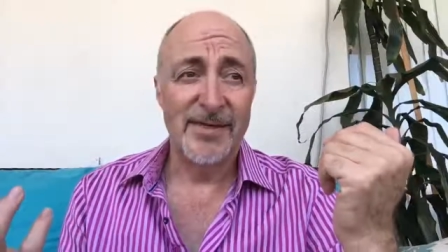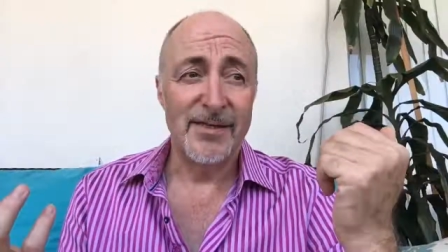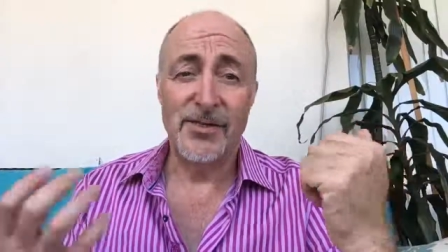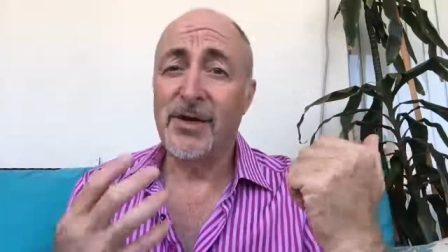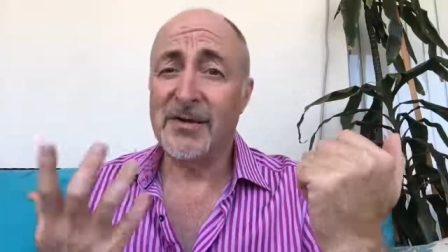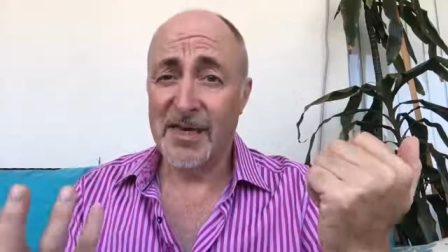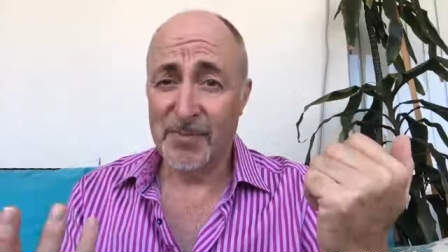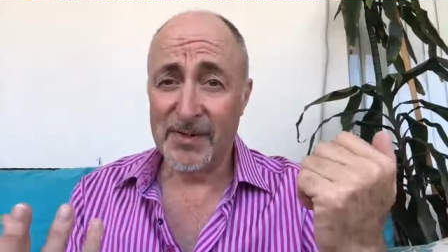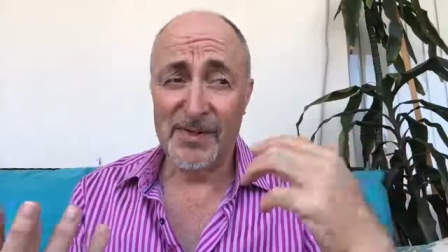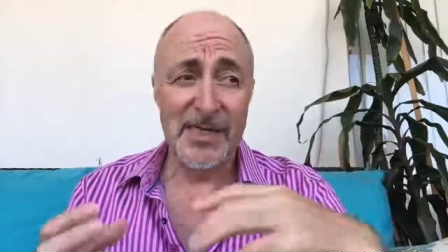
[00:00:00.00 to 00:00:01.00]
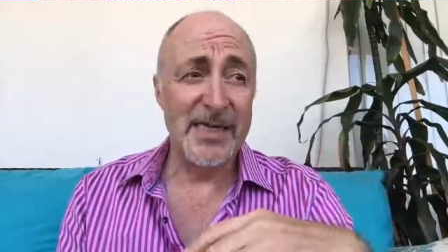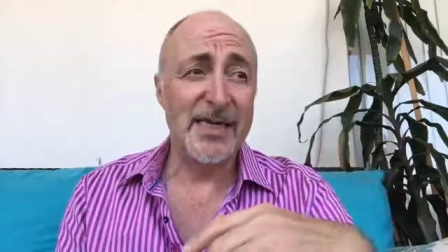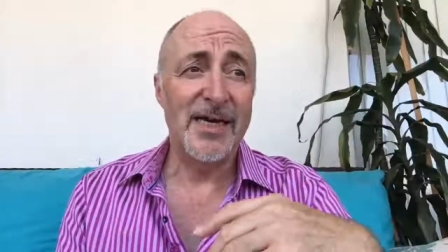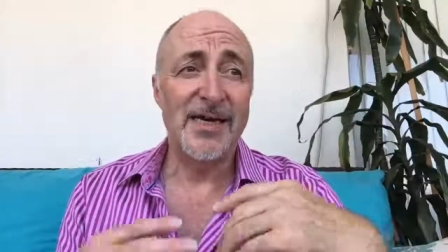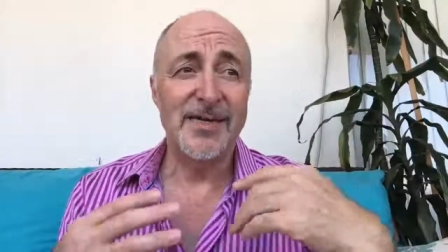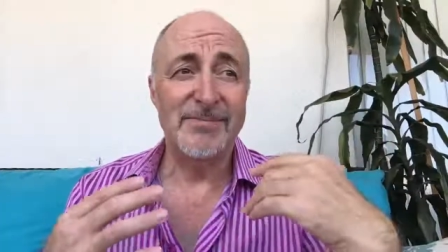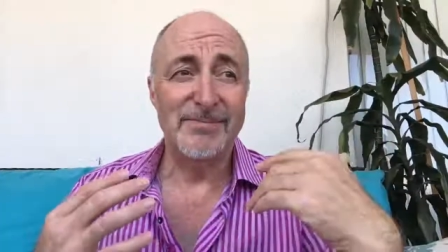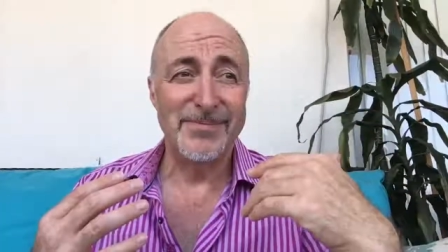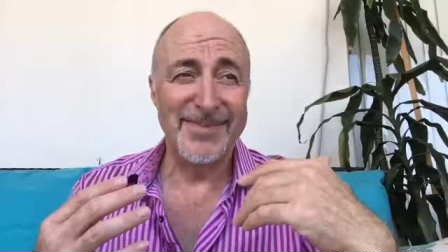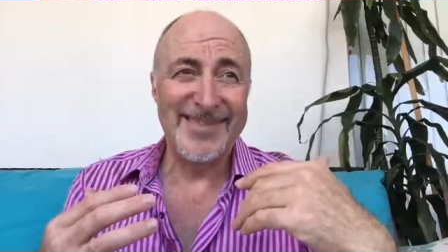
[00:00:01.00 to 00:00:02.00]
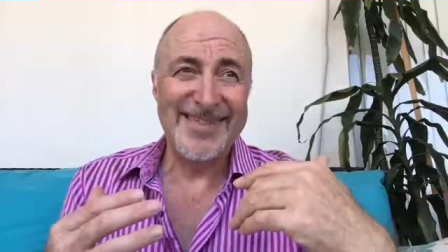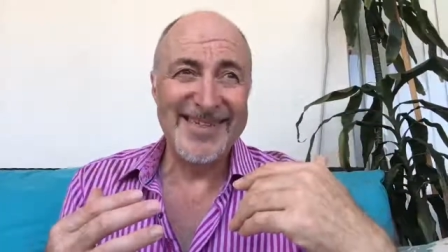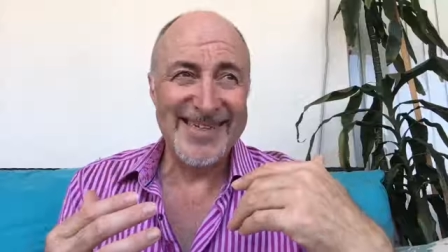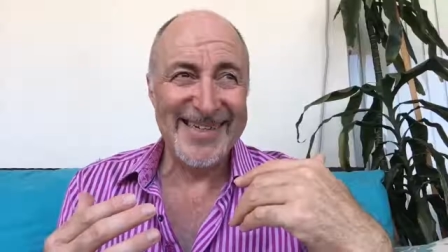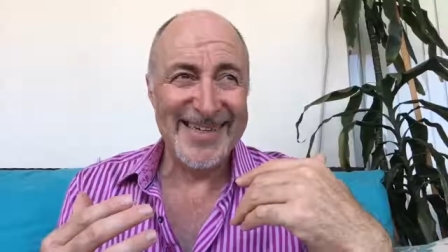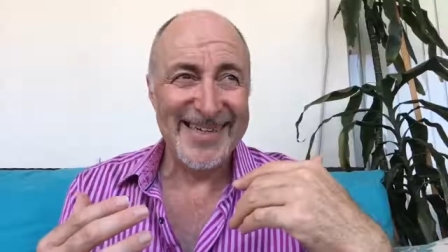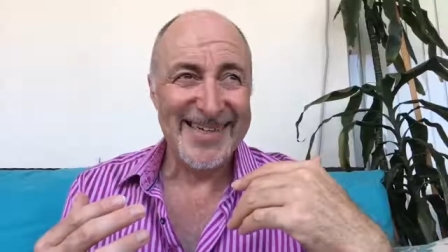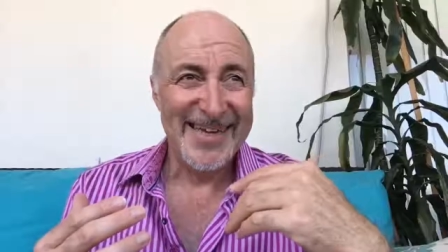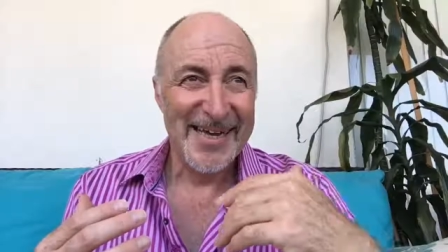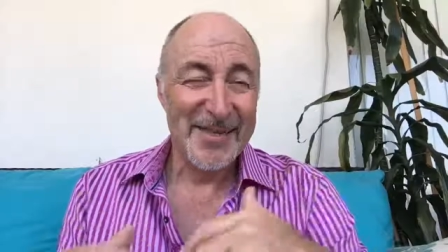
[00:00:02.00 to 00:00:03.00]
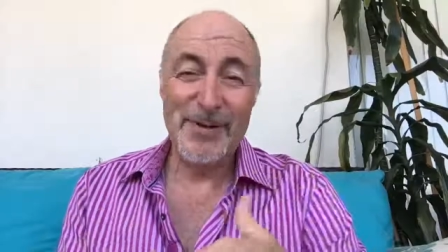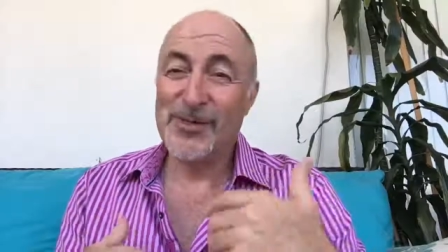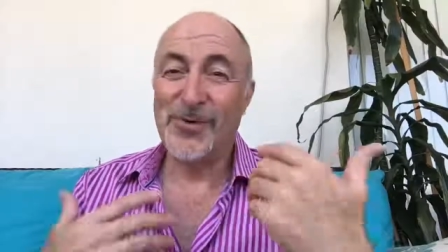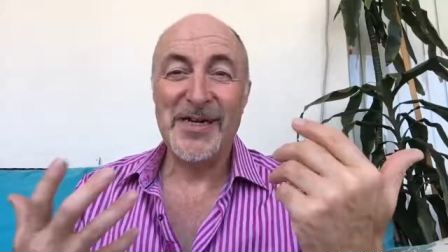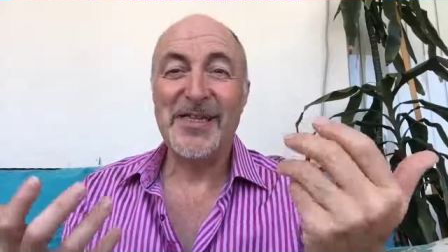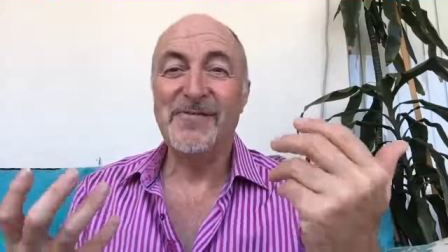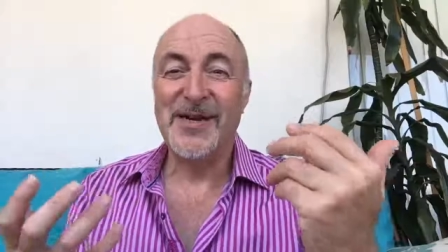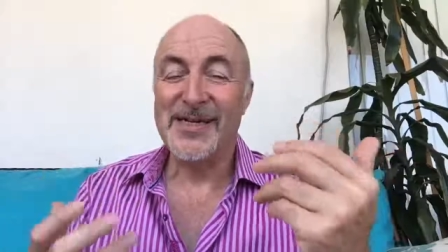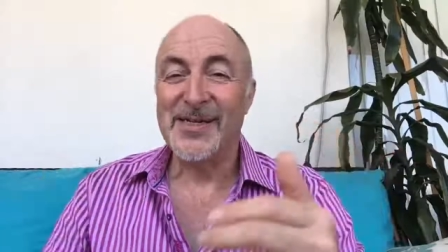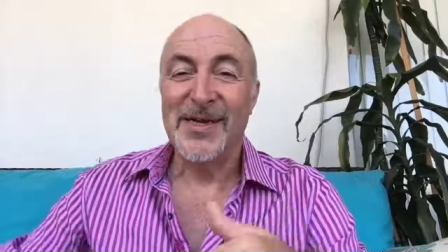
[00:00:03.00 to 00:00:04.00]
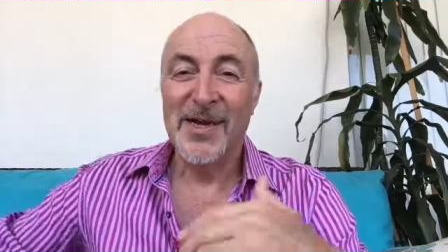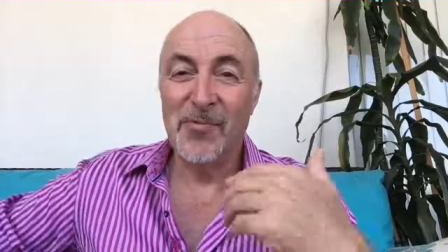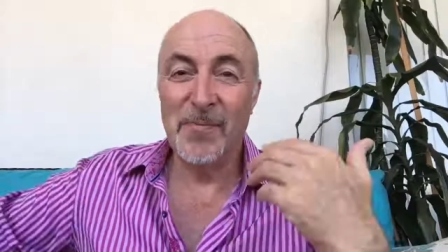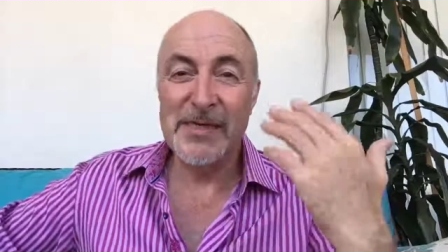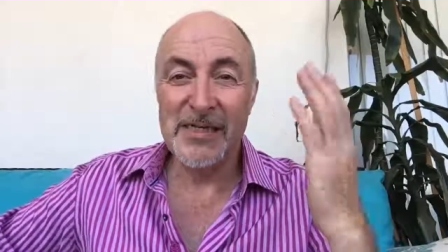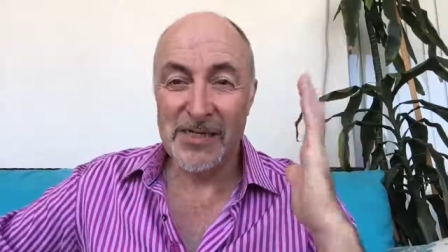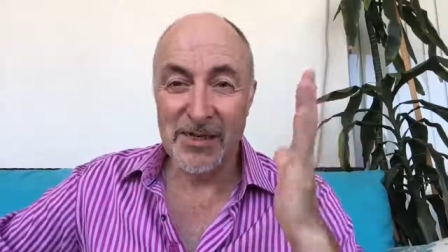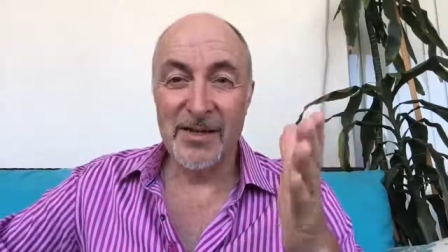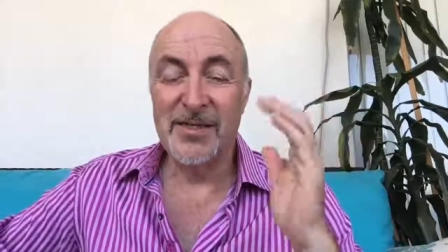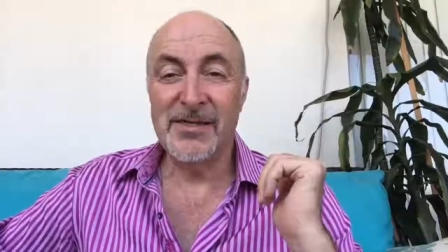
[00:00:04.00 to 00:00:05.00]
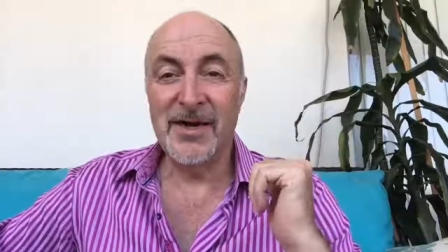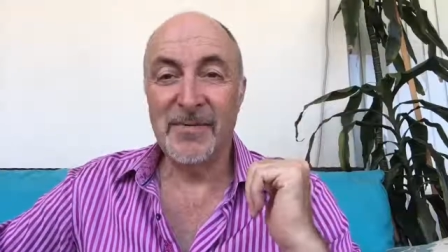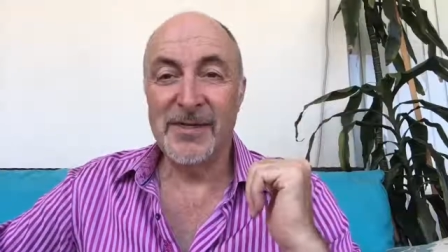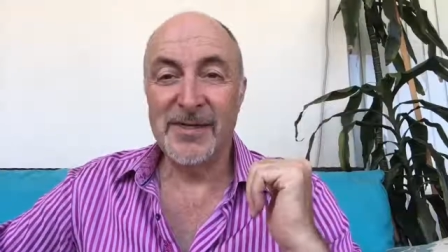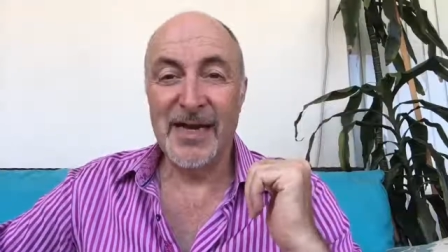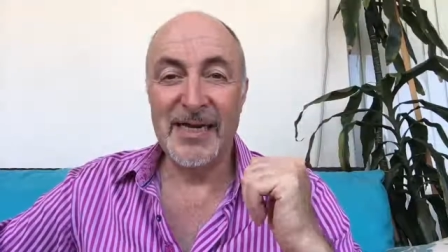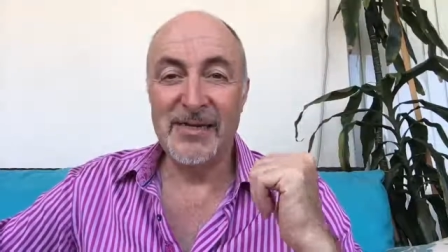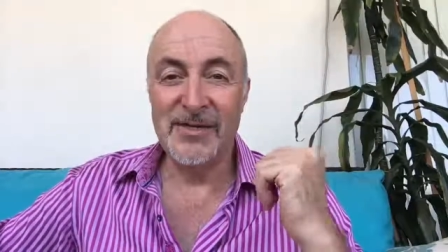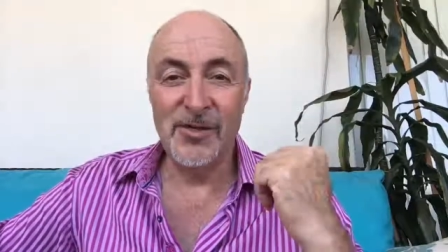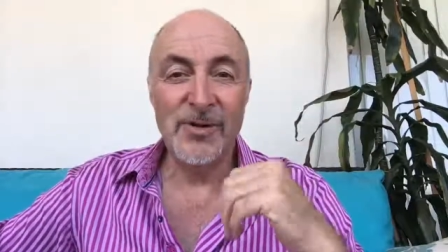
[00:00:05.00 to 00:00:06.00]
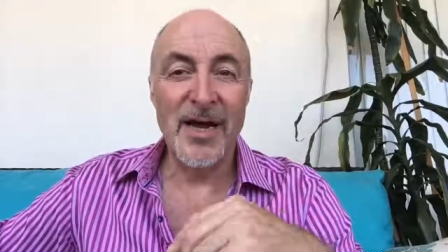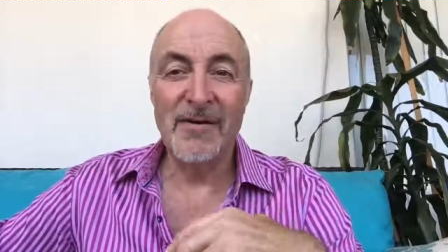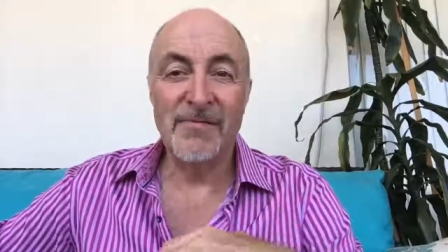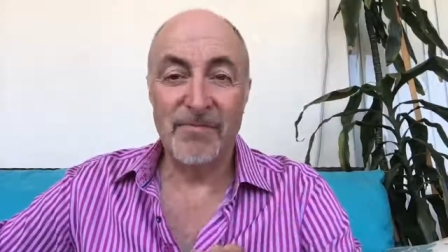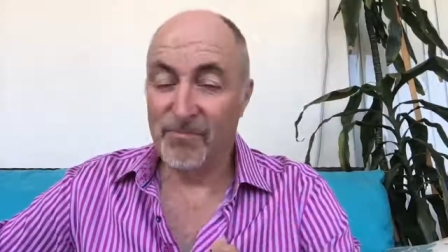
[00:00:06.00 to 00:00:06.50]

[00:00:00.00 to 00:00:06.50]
the timekeeper, the, um, the person running the event would basically start the timer, and you would have